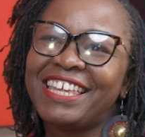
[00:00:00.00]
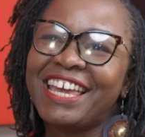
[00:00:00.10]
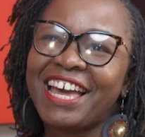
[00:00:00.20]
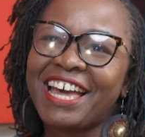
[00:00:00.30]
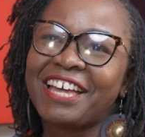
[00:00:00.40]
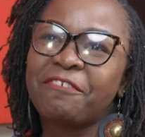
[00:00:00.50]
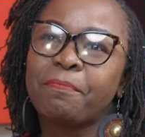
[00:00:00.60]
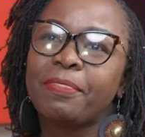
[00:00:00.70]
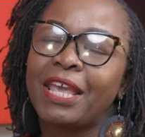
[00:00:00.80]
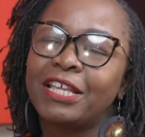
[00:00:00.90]
Yeah.
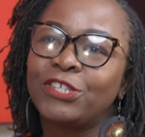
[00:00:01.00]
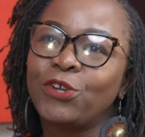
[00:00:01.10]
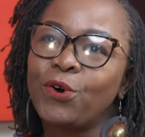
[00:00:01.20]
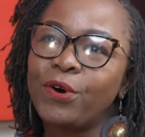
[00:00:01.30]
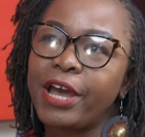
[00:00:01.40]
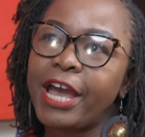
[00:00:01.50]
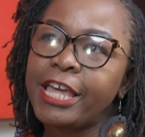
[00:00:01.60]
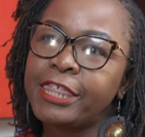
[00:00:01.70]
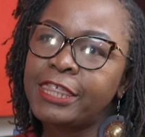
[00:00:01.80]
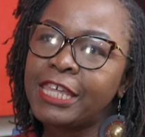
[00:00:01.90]
So
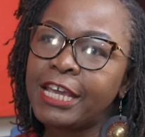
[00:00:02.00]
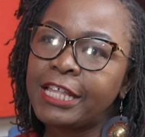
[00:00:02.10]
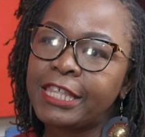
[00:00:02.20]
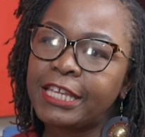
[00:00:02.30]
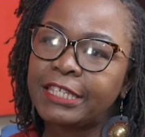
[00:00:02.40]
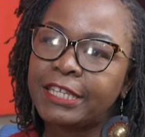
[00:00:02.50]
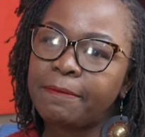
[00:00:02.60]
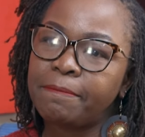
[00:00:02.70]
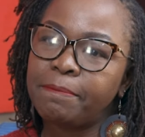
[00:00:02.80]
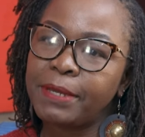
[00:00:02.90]
I think there's
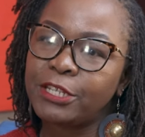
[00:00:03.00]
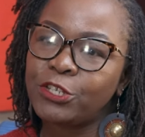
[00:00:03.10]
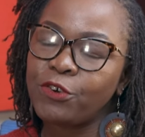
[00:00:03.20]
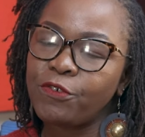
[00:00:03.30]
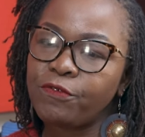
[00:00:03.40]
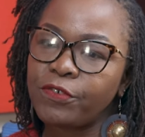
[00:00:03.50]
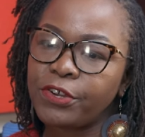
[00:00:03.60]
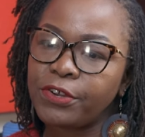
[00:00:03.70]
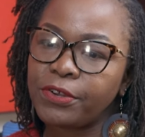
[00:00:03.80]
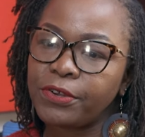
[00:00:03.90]
a bit of
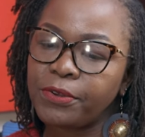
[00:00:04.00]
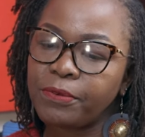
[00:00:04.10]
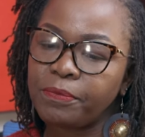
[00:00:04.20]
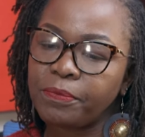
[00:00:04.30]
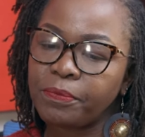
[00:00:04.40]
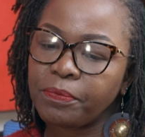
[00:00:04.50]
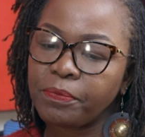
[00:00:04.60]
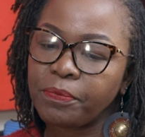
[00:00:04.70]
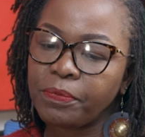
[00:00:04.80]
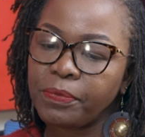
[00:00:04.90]

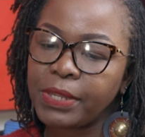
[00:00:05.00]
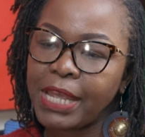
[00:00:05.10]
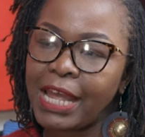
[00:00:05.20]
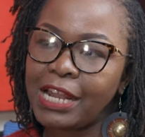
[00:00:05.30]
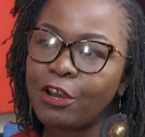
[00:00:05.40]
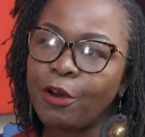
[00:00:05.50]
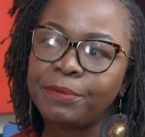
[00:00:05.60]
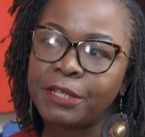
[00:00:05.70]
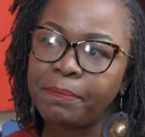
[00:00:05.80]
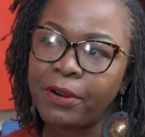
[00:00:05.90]
um,
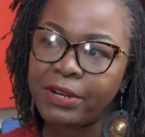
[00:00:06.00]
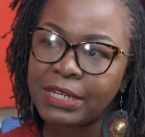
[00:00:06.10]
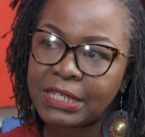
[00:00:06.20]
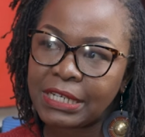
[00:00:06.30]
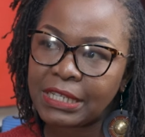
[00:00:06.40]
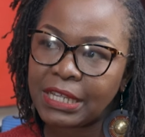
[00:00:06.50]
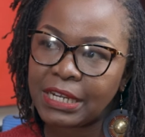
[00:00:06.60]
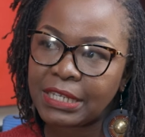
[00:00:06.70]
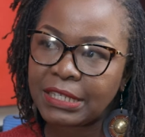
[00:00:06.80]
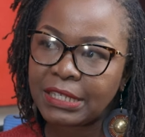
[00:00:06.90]
helicopter parenting
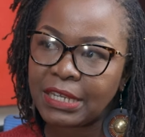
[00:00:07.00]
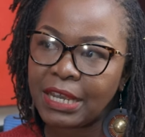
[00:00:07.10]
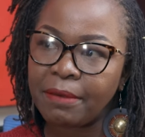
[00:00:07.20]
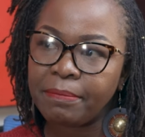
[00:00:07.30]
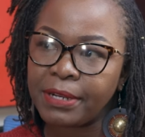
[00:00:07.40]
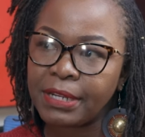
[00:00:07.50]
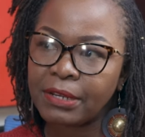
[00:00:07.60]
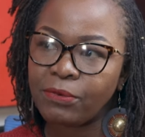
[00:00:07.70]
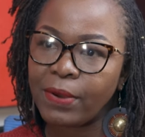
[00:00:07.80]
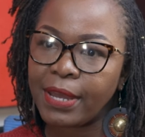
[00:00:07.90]
that I see
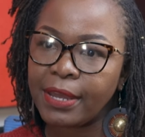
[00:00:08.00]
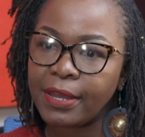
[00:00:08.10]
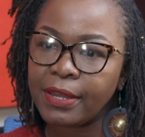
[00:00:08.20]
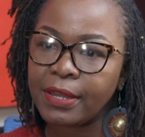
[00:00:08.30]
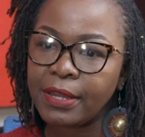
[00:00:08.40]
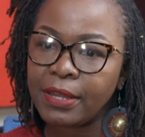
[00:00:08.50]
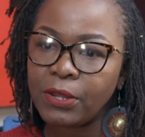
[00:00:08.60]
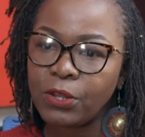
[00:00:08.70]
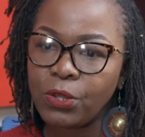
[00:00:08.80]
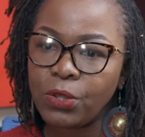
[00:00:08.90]
happening where
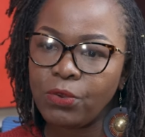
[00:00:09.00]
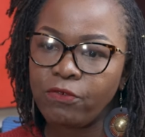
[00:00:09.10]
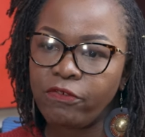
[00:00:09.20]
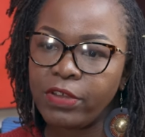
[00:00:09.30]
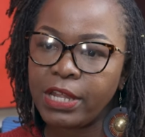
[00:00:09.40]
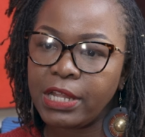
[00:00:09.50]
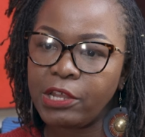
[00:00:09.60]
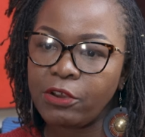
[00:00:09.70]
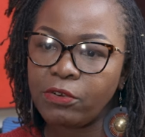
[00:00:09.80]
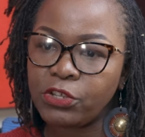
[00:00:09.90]
you feel
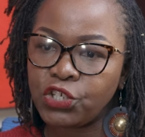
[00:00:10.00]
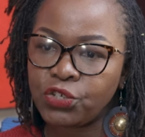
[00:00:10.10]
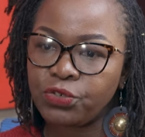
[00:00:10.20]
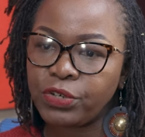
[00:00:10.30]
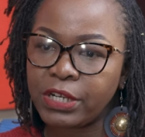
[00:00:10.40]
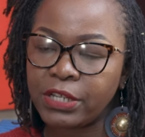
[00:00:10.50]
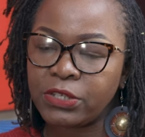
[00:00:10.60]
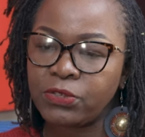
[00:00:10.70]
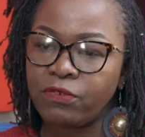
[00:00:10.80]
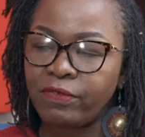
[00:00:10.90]
your children are
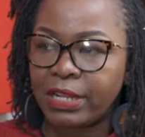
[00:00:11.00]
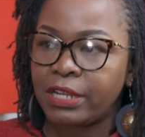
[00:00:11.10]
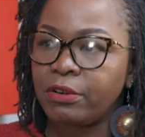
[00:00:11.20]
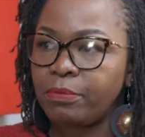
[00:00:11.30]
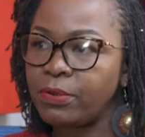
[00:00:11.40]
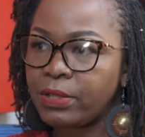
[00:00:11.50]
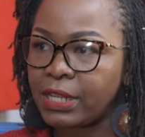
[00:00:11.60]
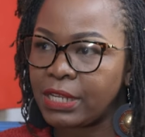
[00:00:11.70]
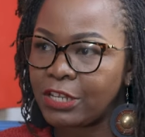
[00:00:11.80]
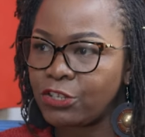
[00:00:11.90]
so vulnerable,
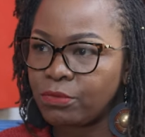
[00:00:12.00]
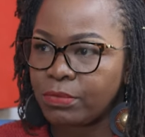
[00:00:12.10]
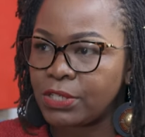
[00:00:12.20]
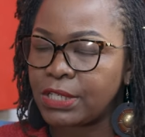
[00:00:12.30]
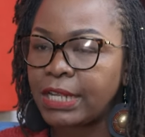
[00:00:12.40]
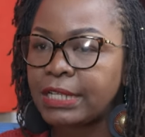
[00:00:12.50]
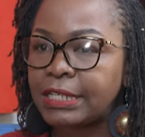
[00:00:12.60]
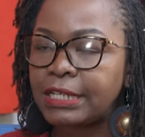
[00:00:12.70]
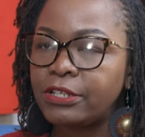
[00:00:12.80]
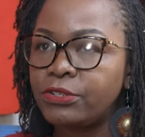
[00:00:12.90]
they need to be
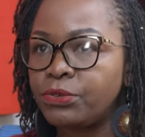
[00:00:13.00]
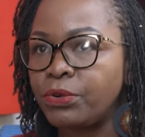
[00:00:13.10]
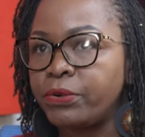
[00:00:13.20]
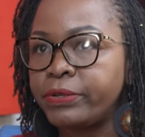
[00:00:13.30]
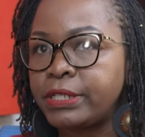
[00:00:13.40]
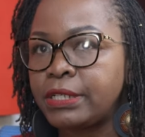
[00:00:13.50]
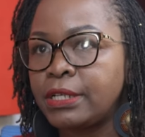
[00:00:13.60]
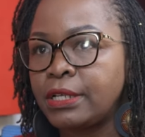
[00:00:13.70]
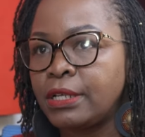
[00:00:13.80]
sheltered throughout.